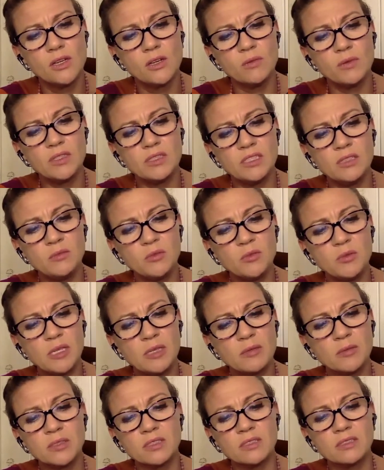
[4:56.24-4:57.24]
We seem to be
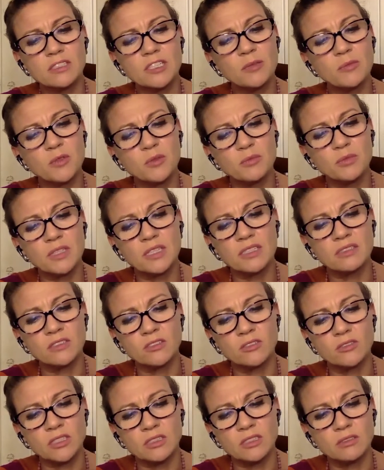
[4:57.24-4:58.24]
able to skip the
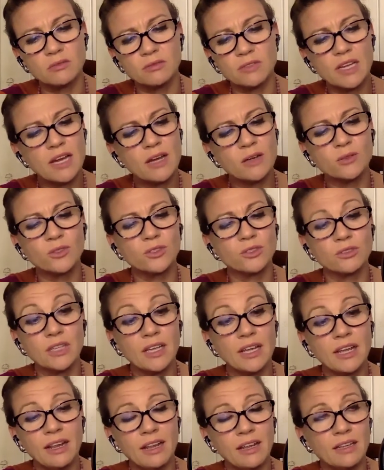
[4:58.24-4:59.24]
pleasantries of how's your
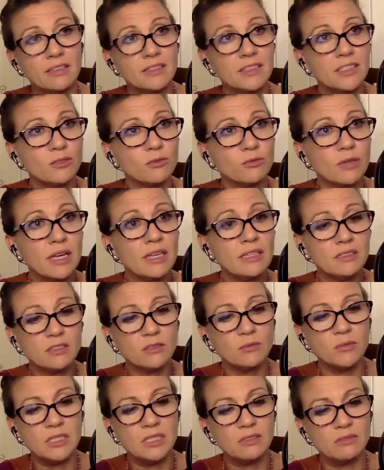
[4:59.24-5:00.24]
day and get right to the
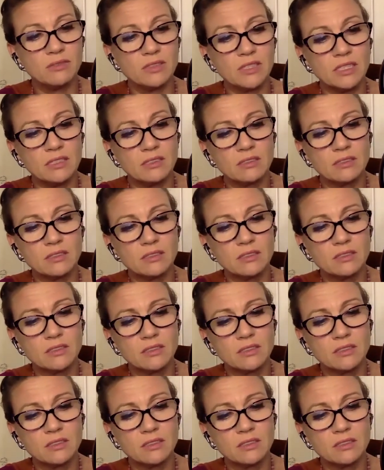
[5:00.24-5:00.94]
meat of things.